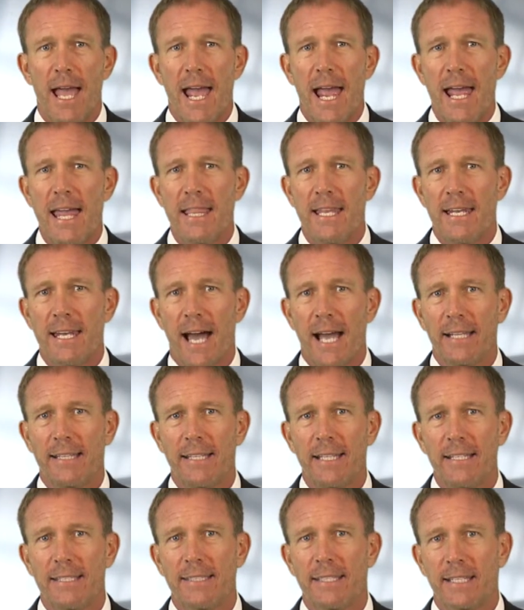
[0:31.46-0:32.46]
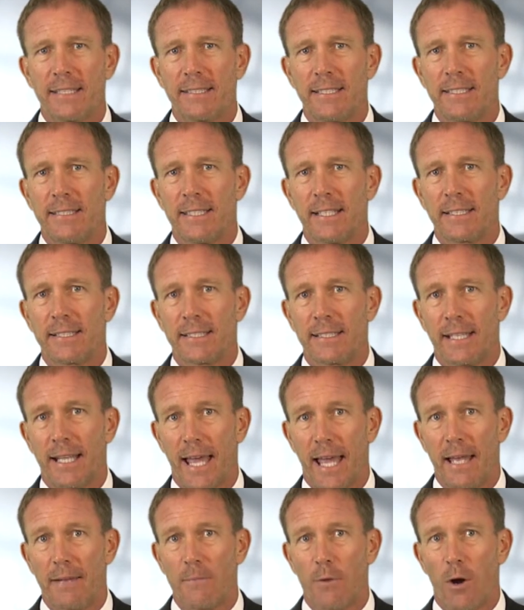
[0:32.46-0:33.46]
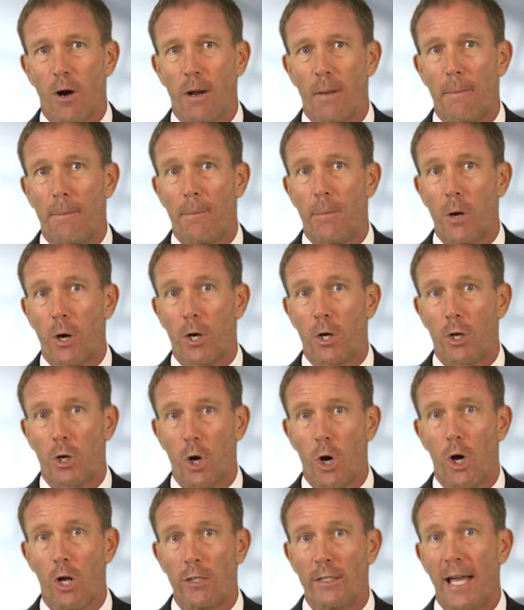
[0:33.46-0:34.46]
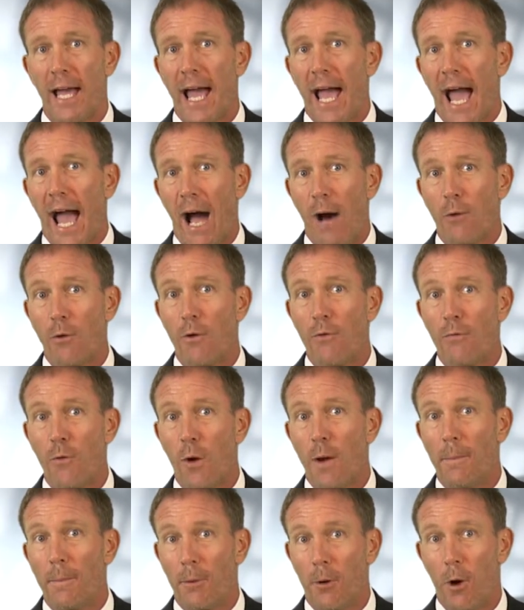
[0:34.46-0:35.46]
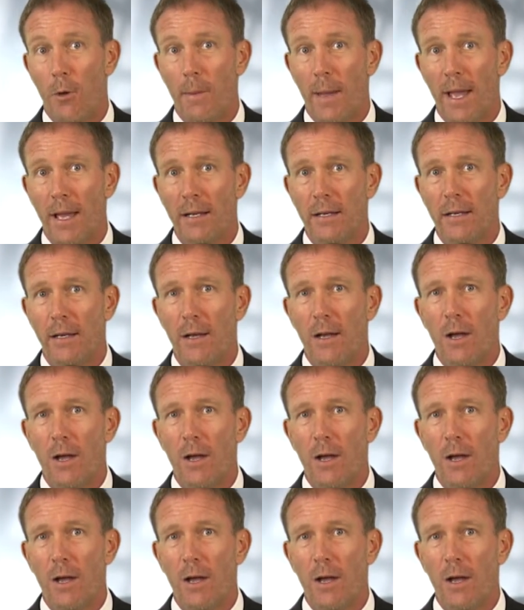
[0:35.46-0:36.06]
In the 1966 landmark book called How to Avoid Probate,